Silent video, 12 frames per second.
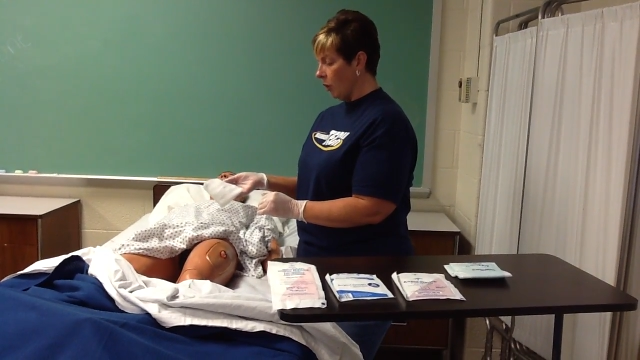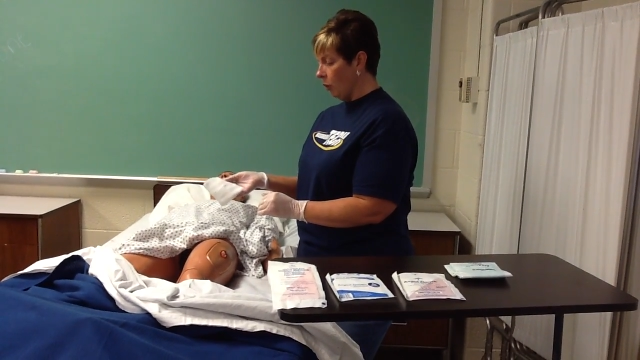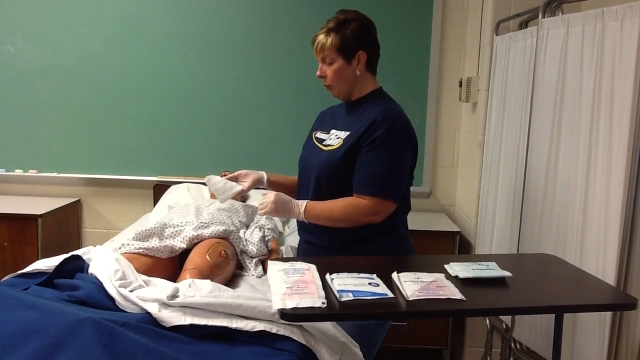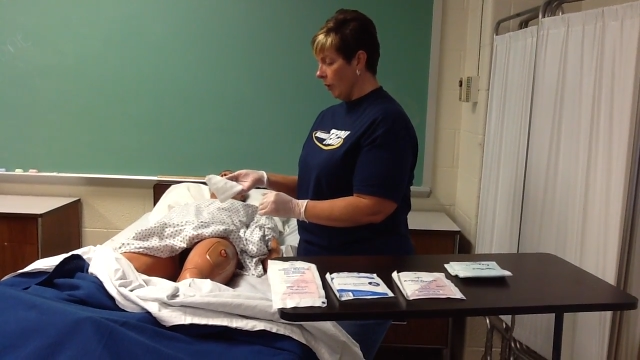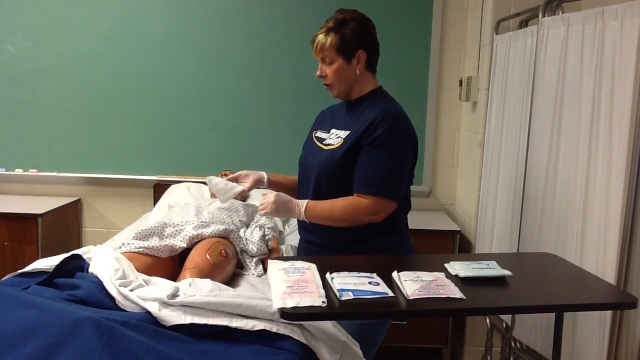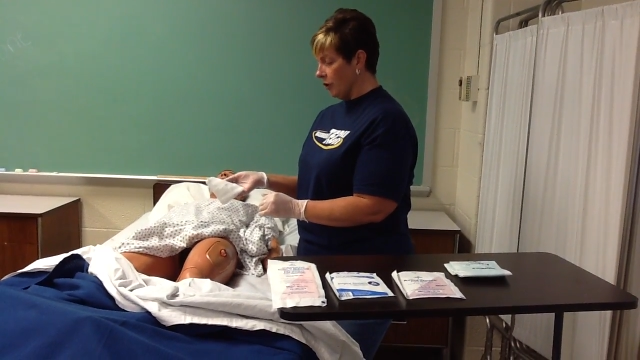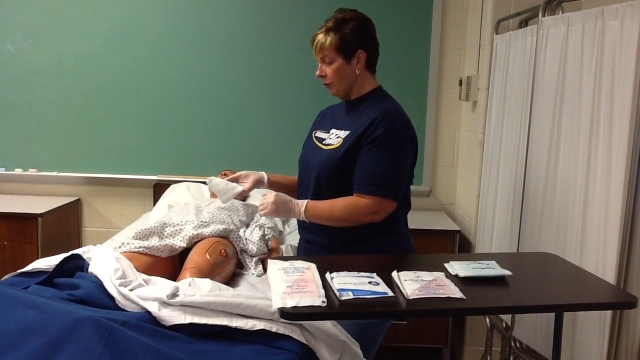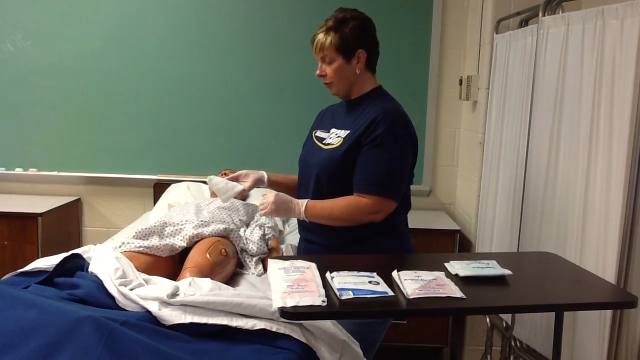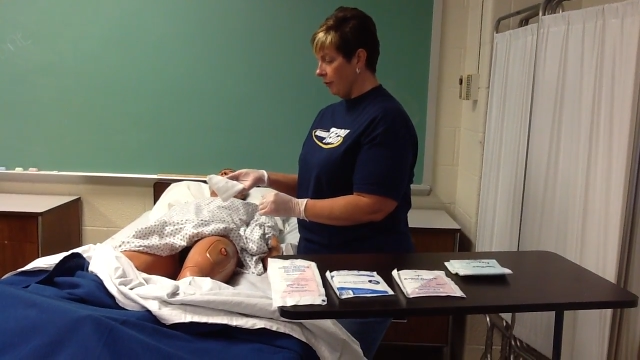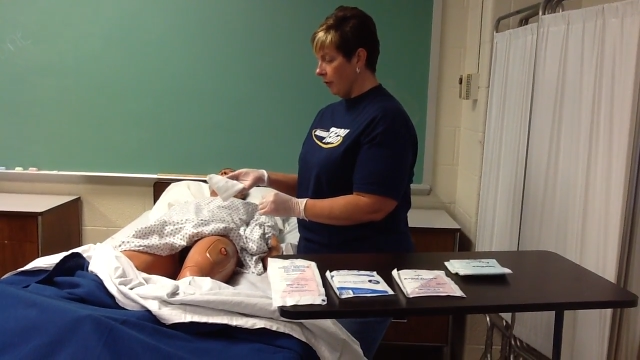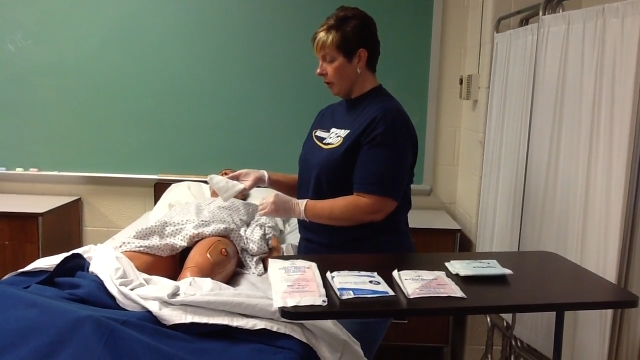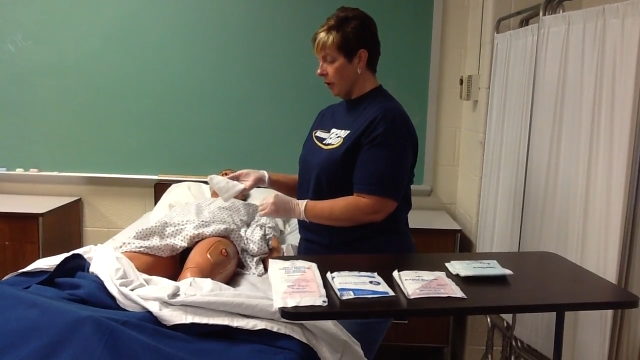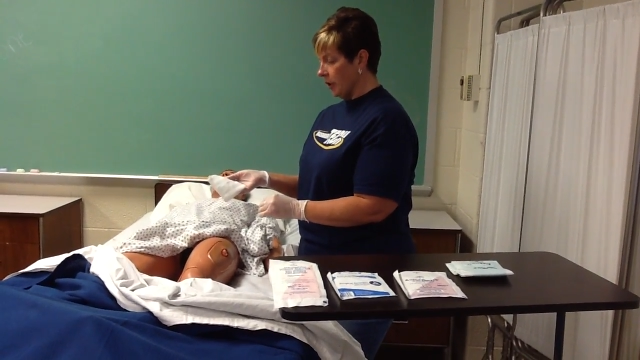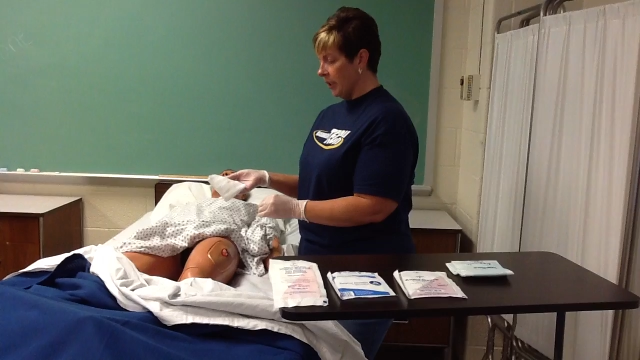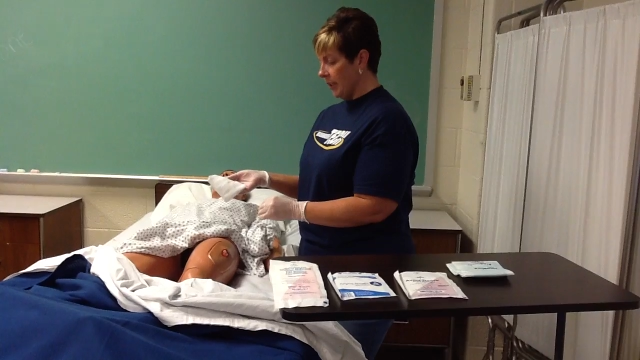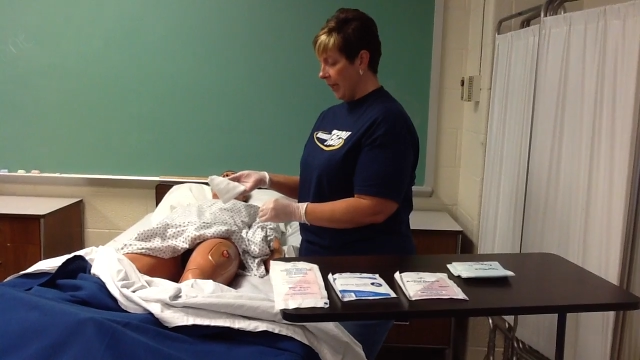Once you've looked at